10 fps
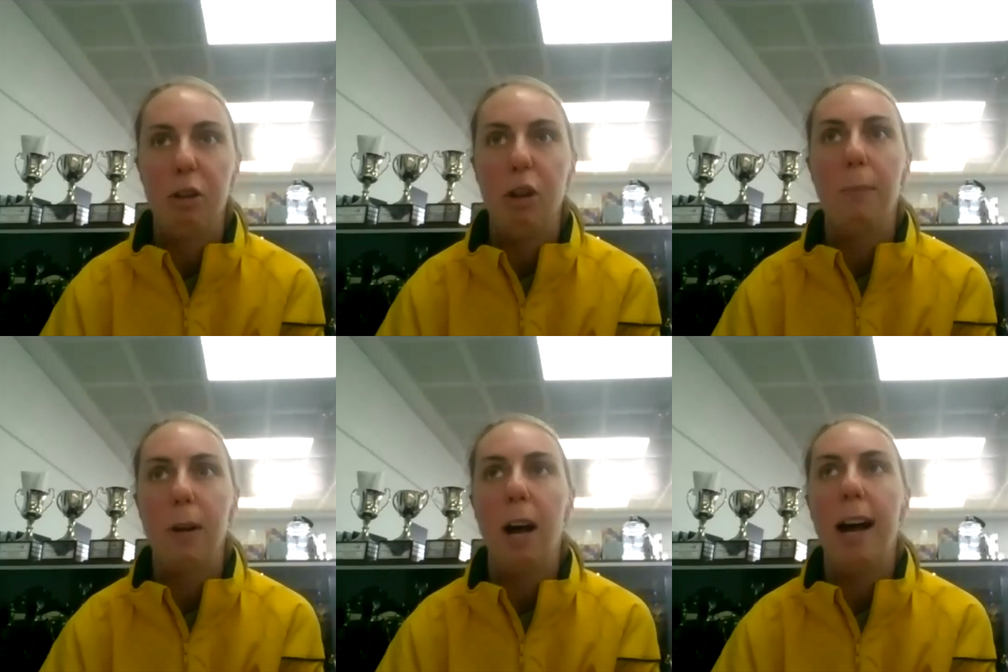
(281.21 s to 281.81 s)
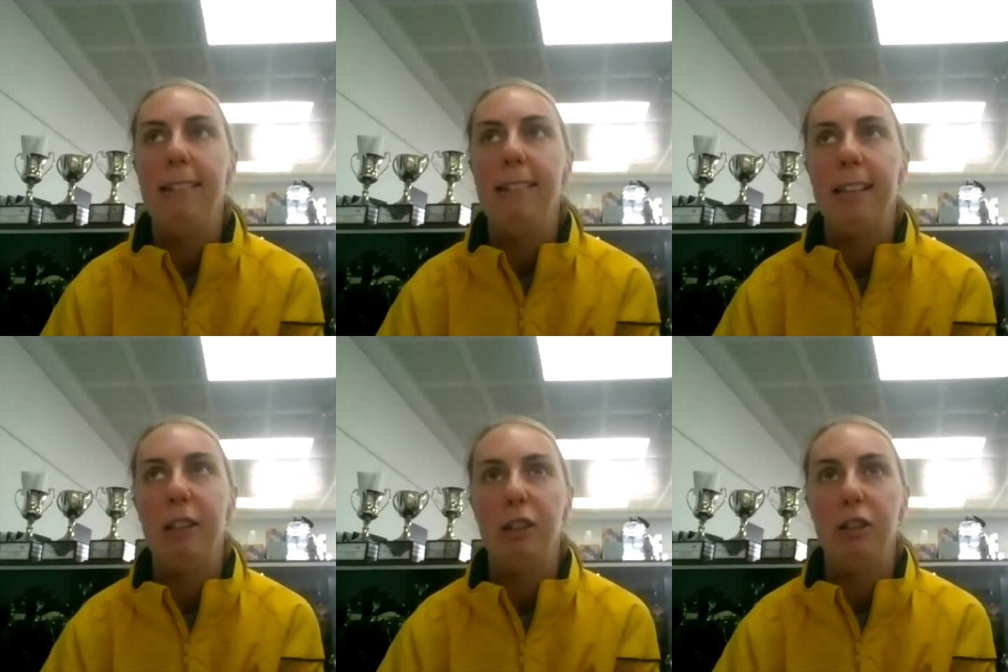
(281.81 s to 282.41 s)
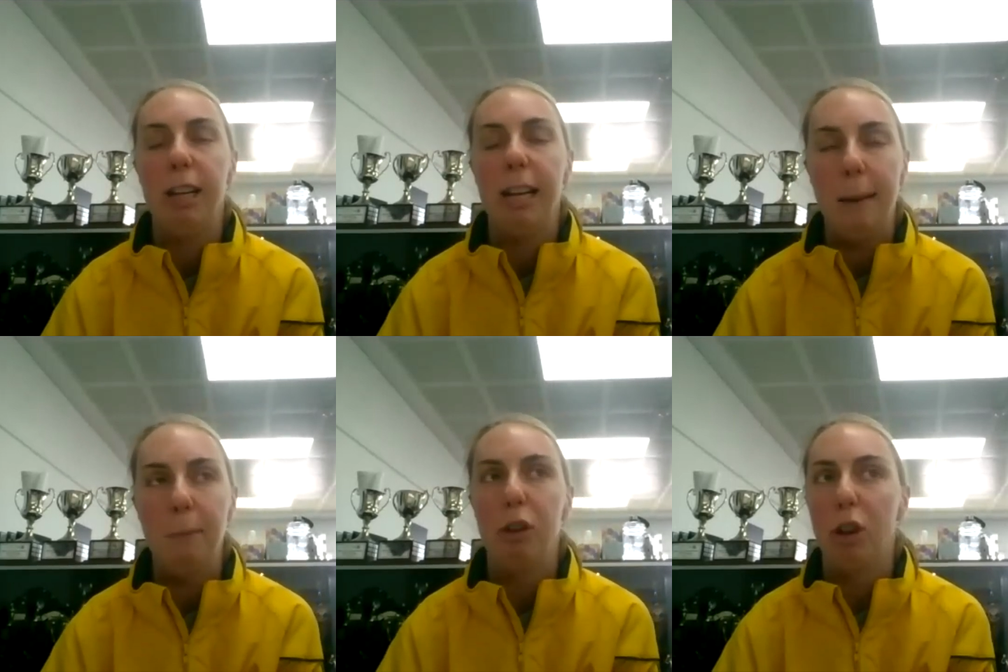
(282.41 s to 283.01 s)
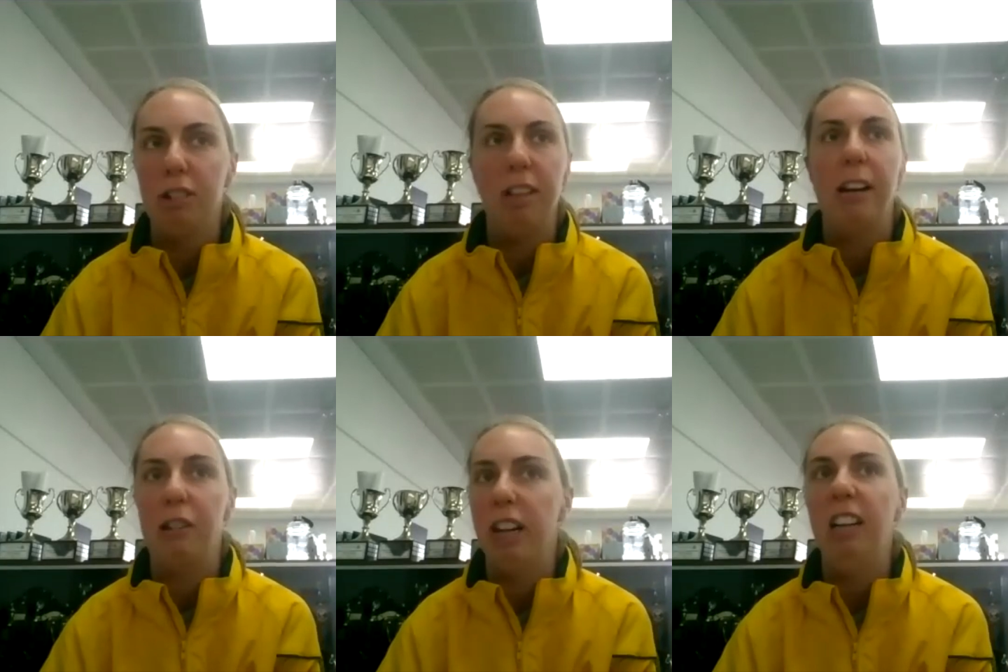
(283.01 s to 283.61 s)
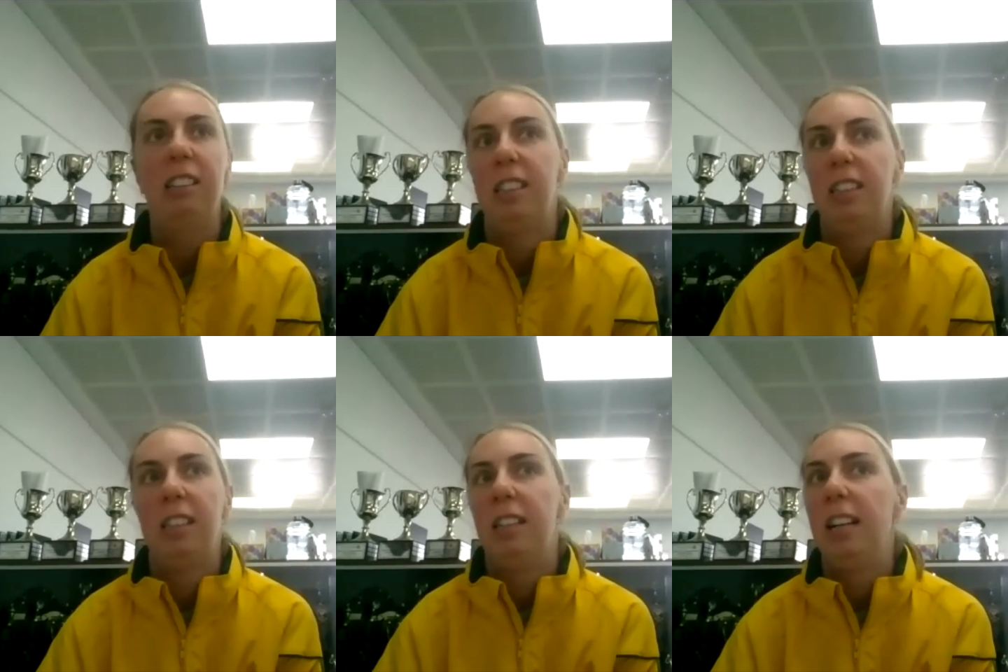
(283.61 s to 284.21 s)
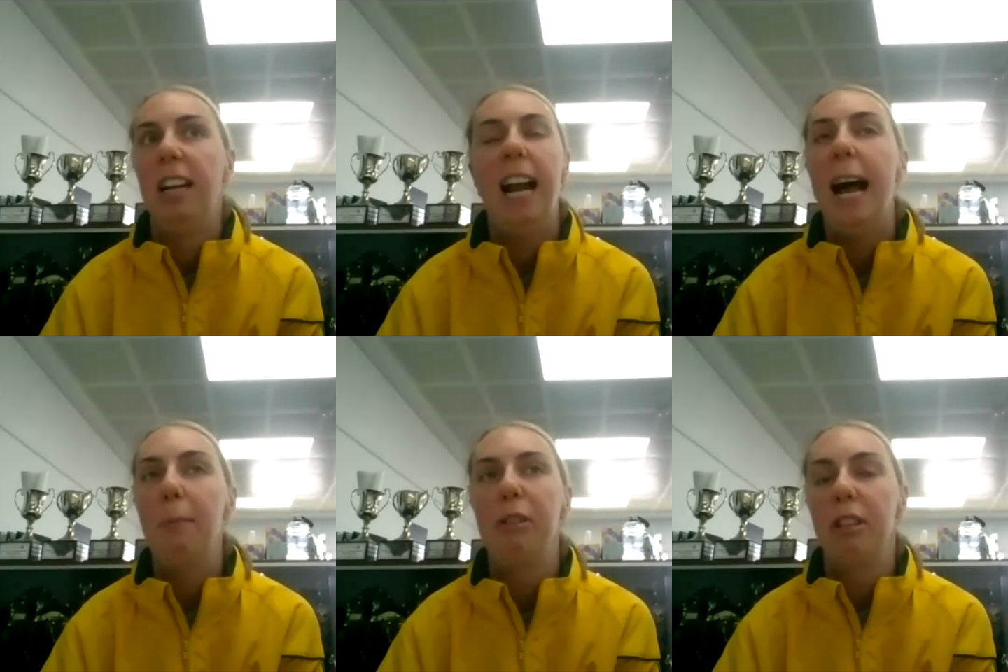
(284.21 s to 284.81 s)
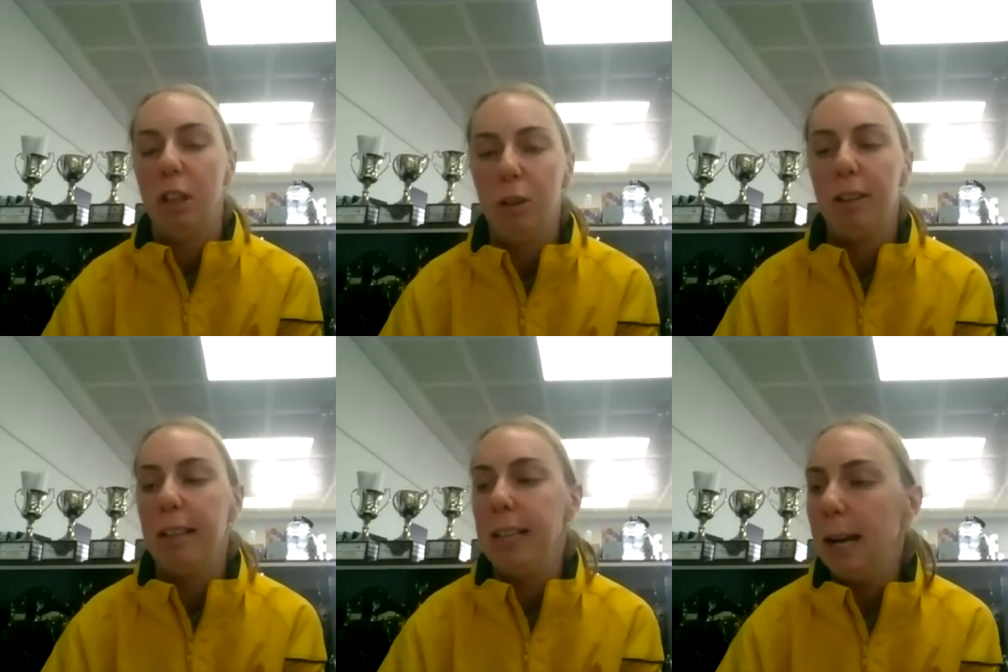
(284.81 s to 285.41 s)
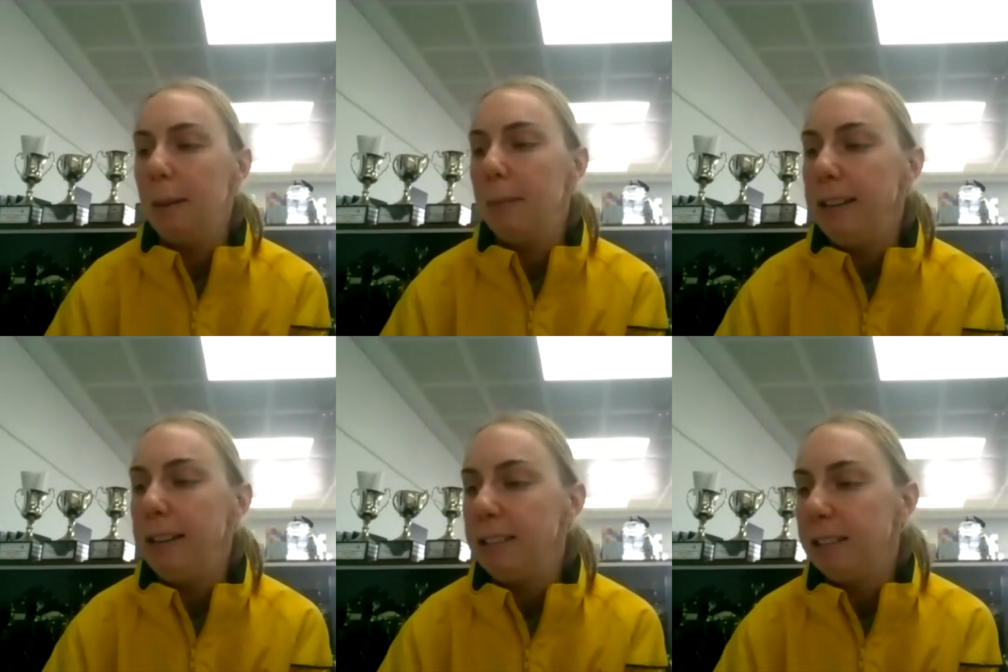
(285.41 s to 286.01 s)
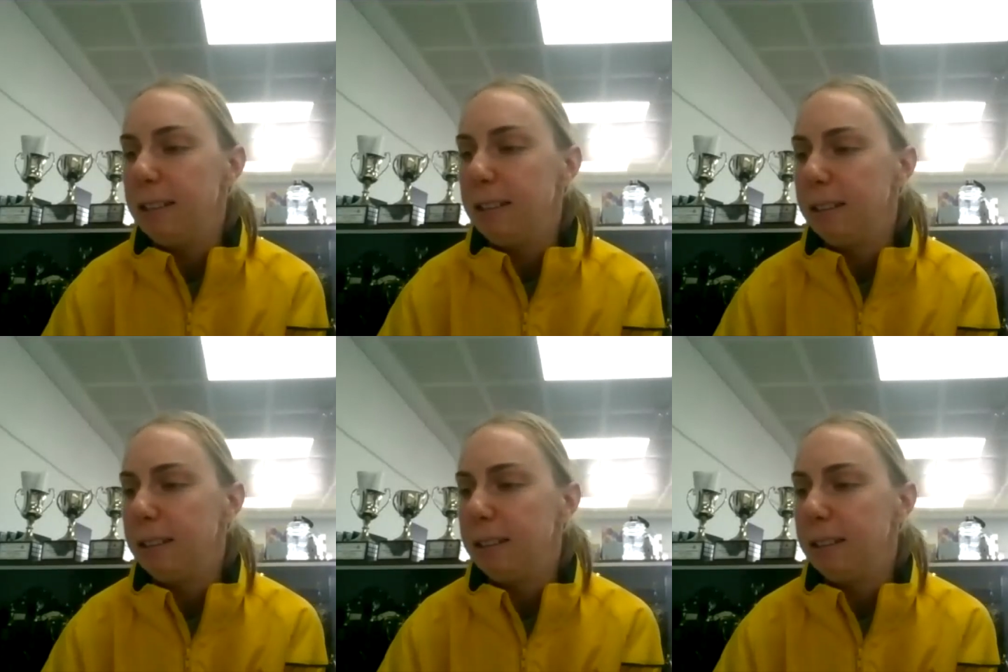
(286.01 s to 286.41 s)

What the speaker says: top guys in short stature are absolutely amazing.